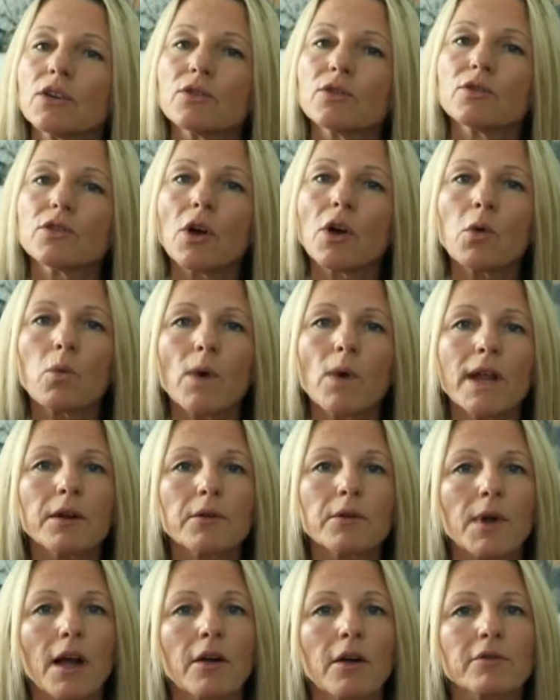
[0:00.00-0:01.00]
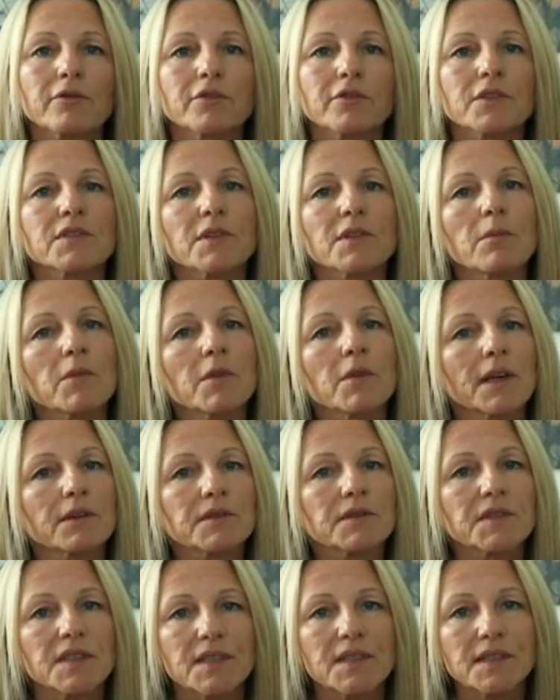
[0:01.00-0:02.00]
Don't wait around for someone
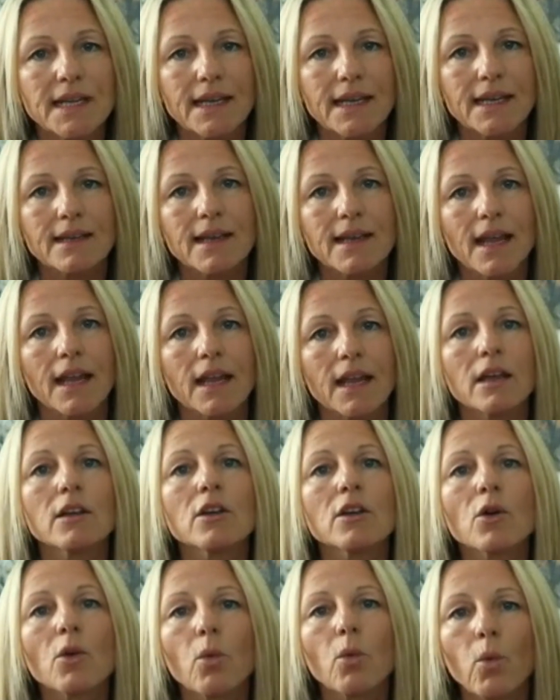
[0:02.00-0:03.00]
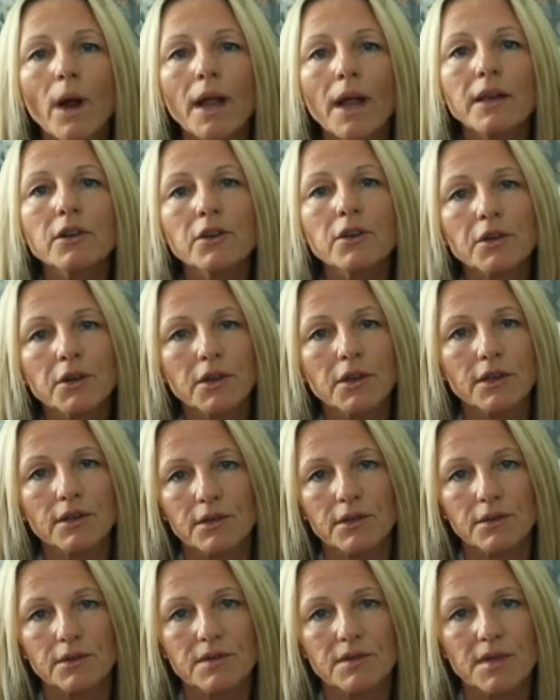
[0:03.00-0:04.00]
else to dictate when you're going
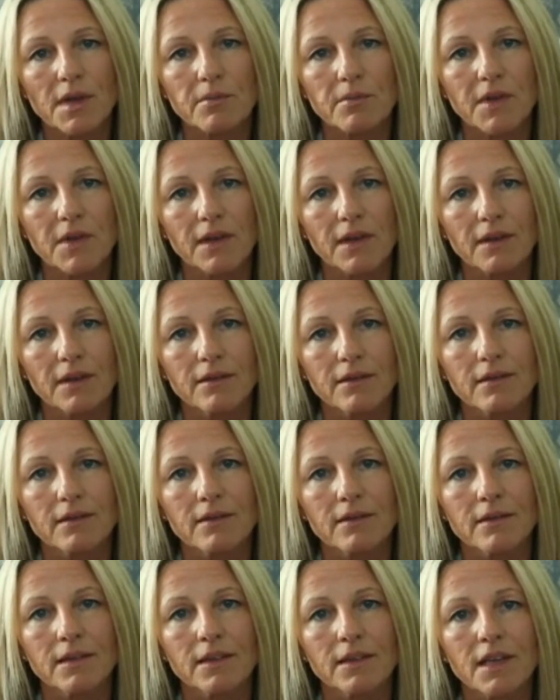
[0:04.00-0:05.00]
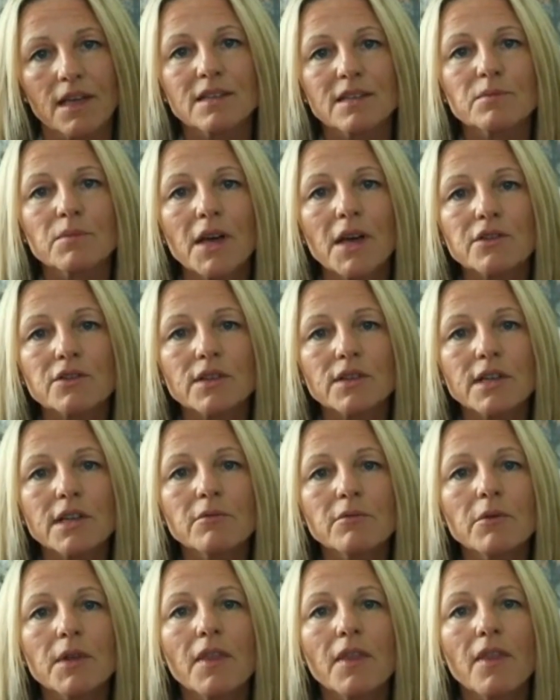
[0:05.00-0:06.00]
to learn something, especially
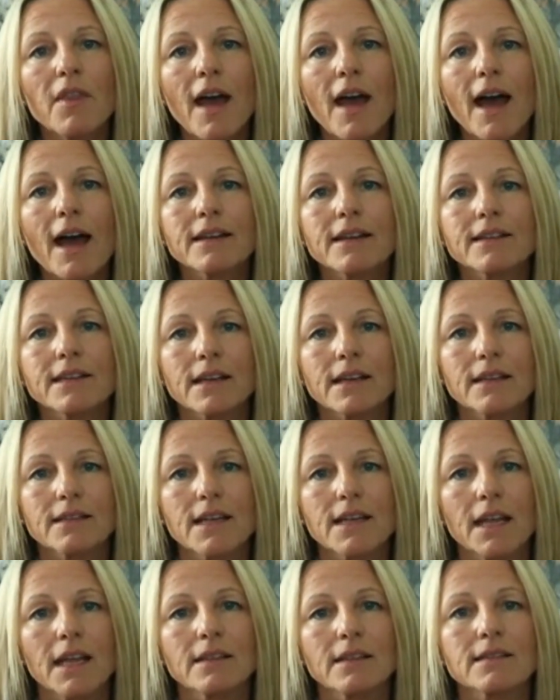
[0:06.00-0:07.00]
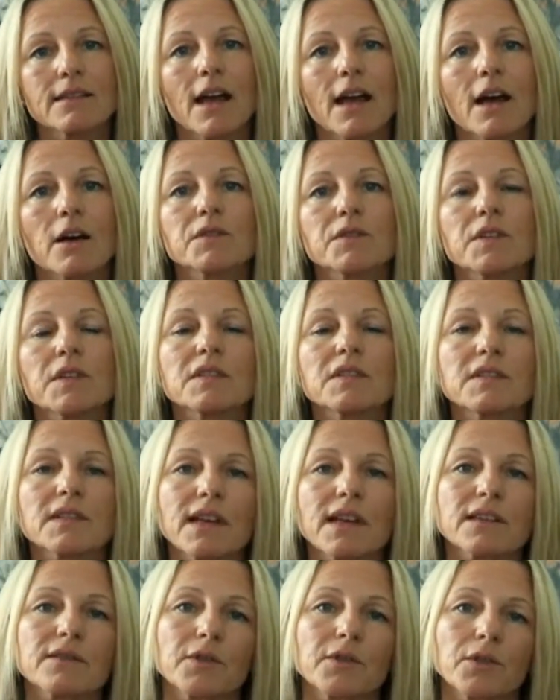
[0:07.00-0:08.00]
when that dictates how
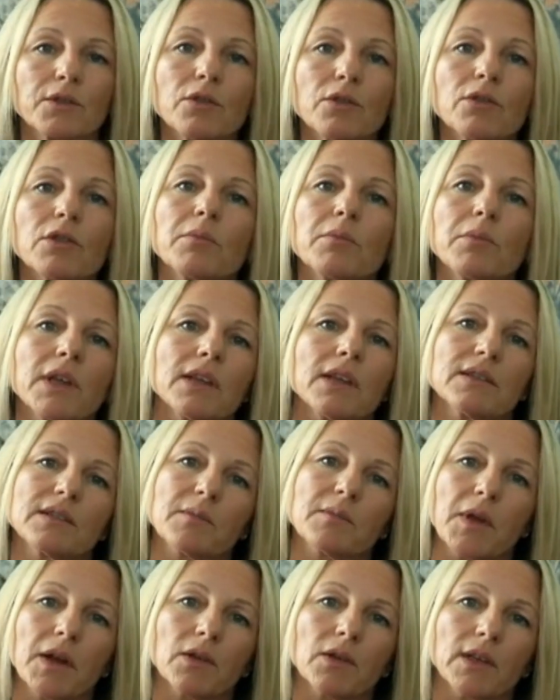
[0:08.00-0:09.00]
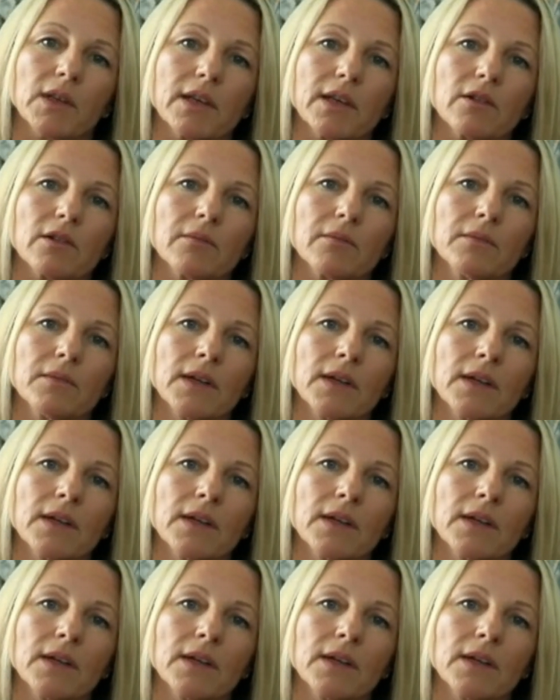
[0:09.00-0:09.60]
successful you can be as a paralegal.